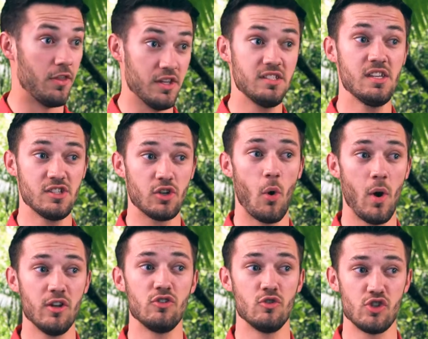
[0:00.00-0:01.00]
This is
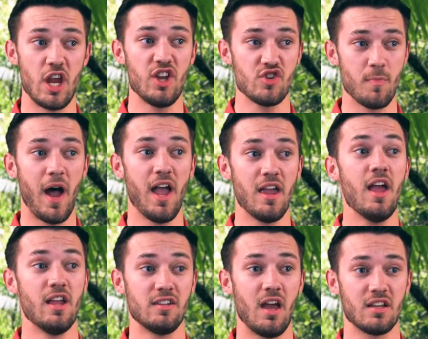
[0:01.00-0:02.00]
going to change my
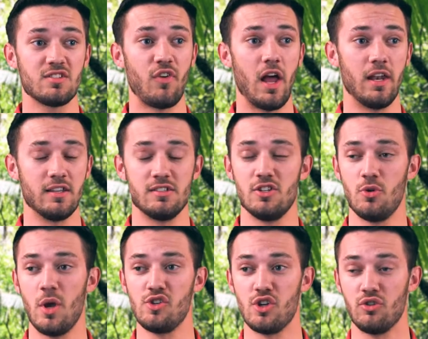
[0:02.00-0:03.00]
tax filing
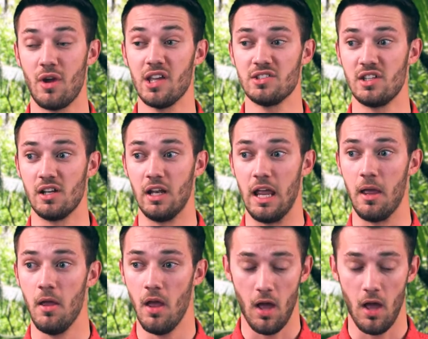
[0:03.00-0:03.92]
situation drastically.